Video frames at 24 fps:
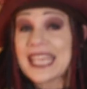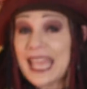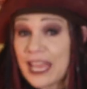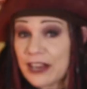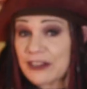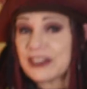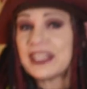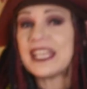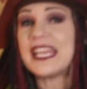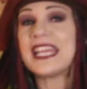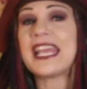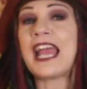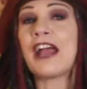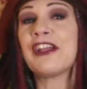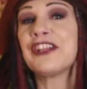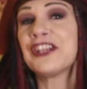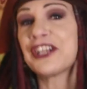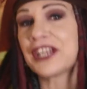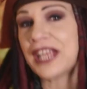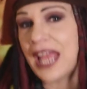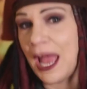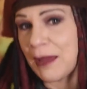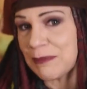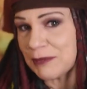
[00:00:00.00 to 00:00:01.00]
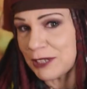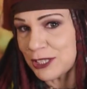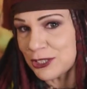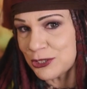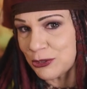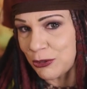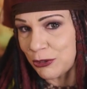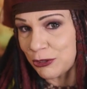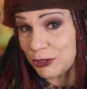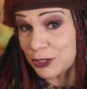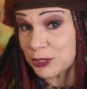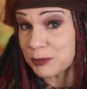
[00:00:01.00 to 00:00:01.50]
Carrying out your captain's
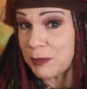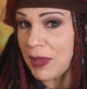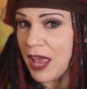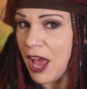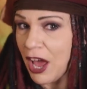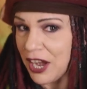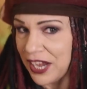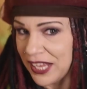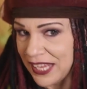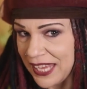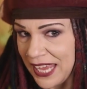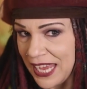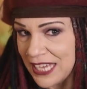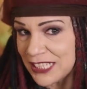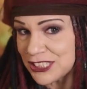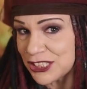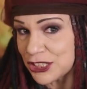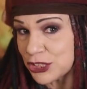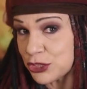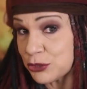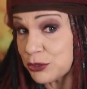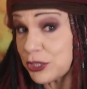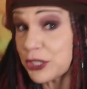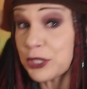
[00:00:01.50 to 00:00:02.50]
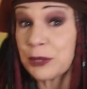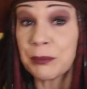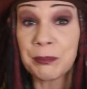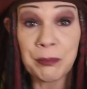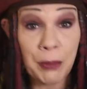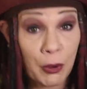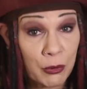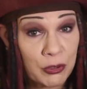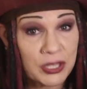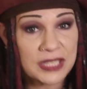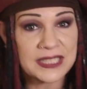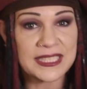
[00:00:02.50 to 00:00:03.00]
orders may on occasion trigger
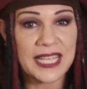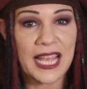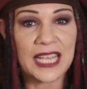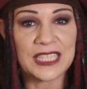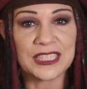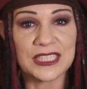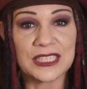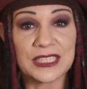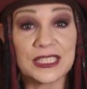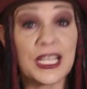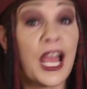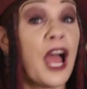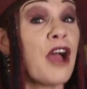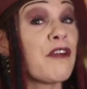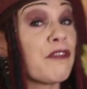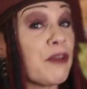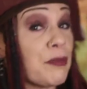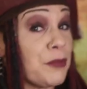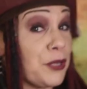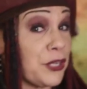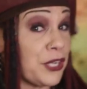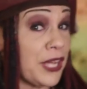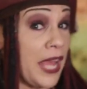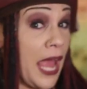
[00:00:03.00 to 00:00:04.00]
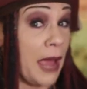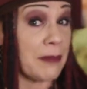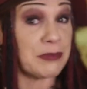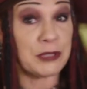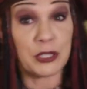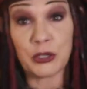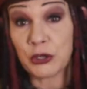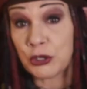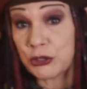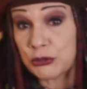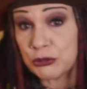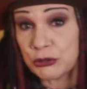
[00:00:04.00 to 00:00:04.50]
bonus actions from your
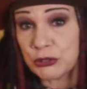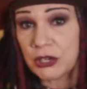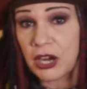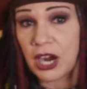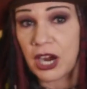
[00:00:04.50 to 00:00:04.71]
captain or crew